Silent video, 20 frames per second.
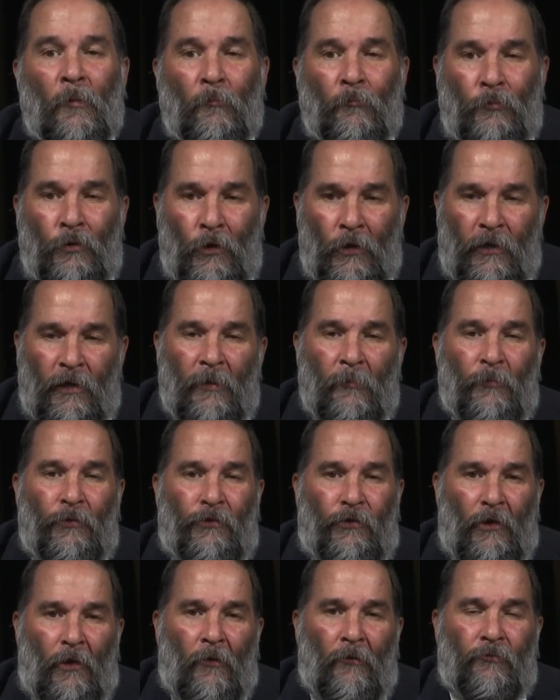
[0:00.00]
put
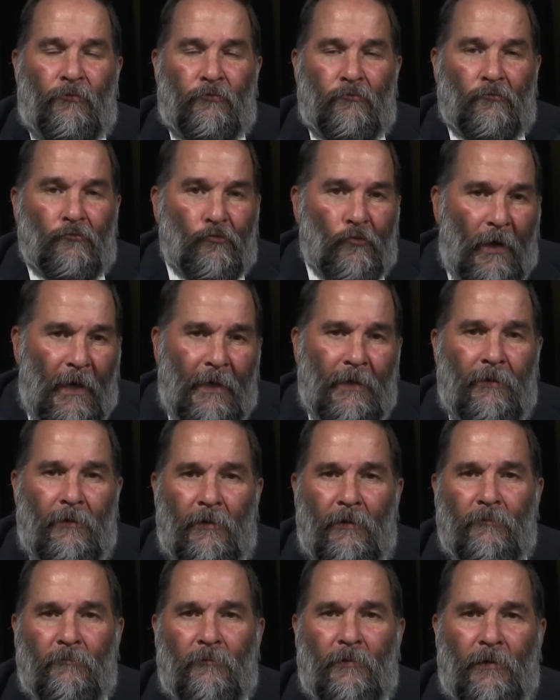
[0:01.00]
himself right
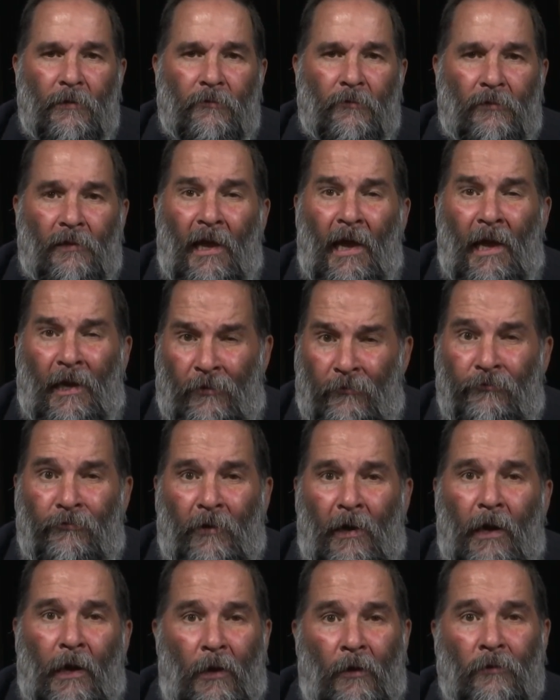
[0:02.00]
in the line of
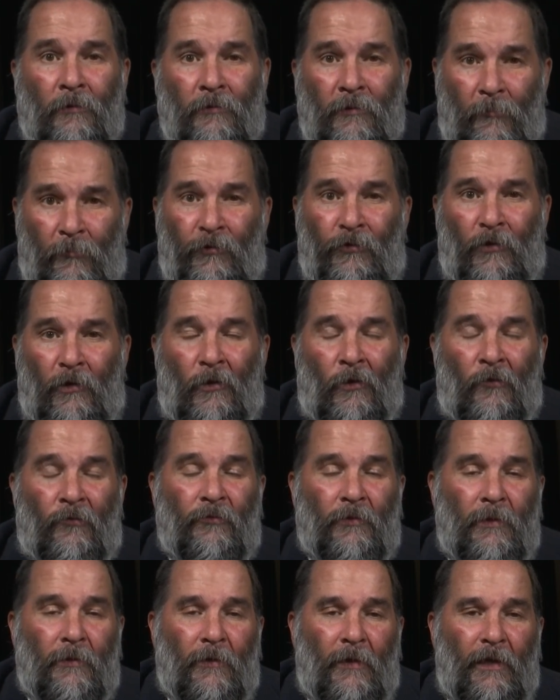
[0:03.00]
fire himself.
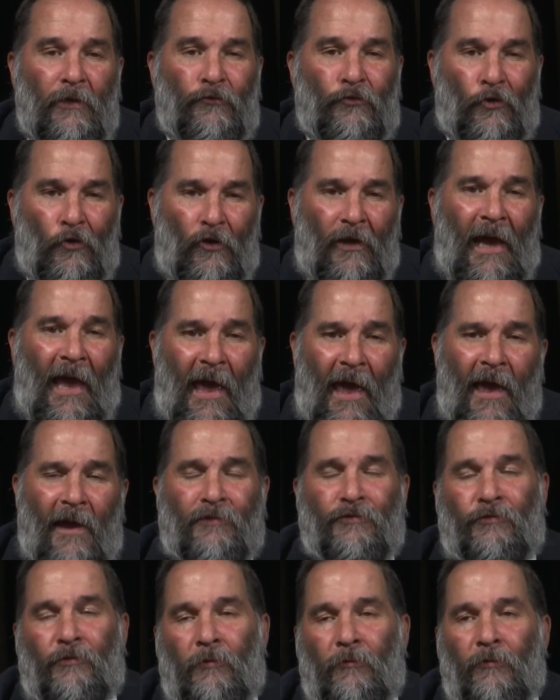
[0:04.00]
He took
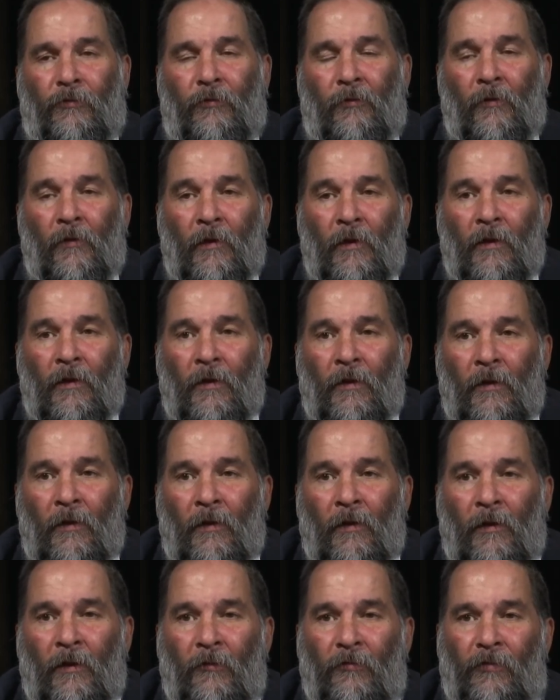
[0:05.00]
actions
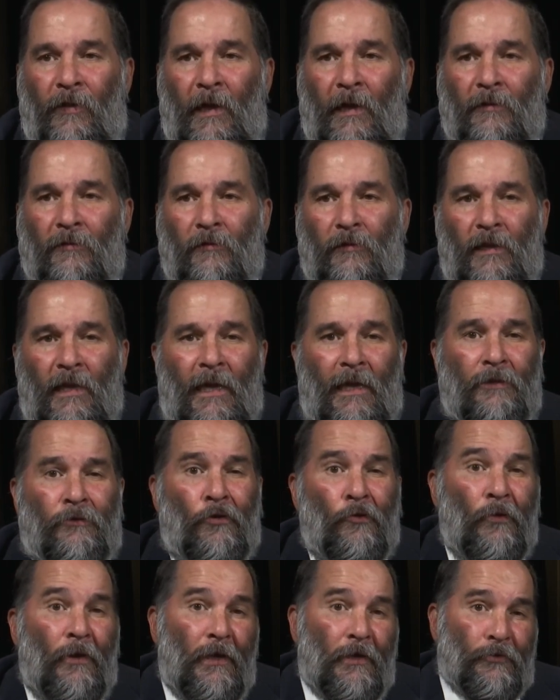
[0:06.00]
that led
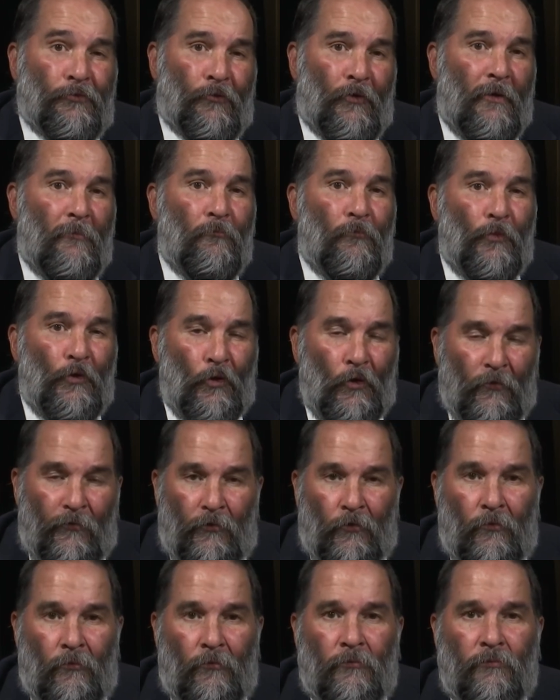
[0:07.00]
to his
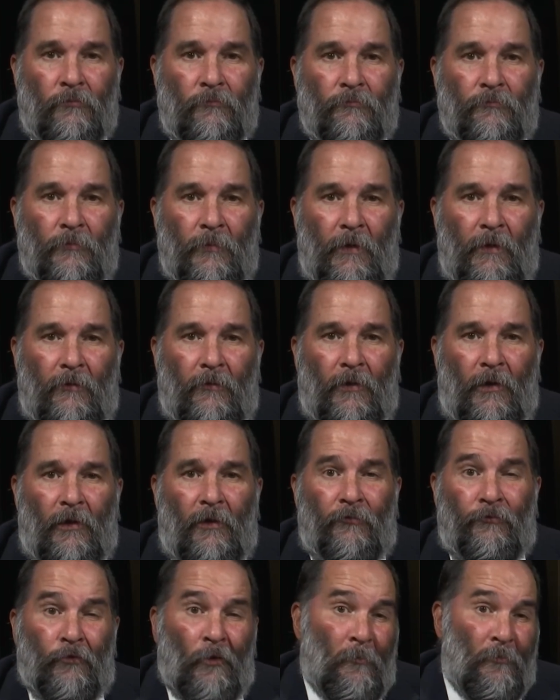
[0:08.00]
removal
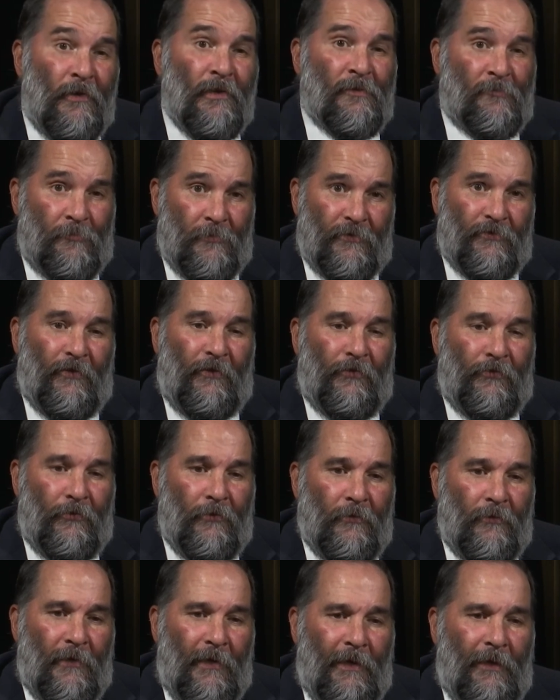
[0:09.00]
from his
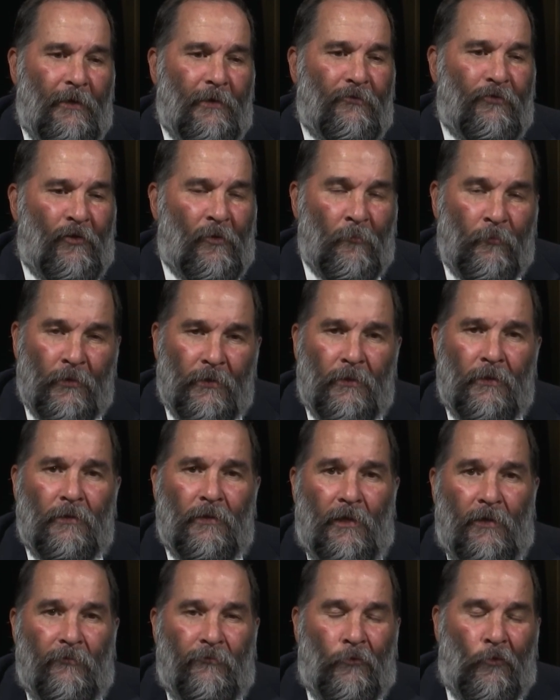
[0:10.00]
position, and it's
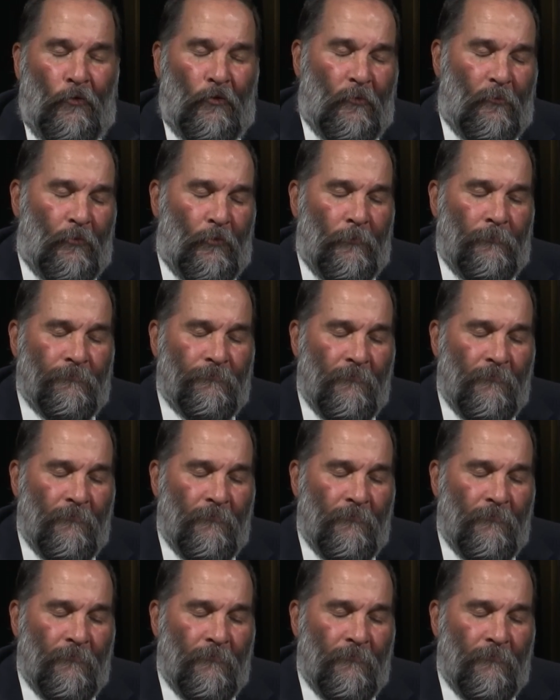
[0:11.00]
completely avoidable.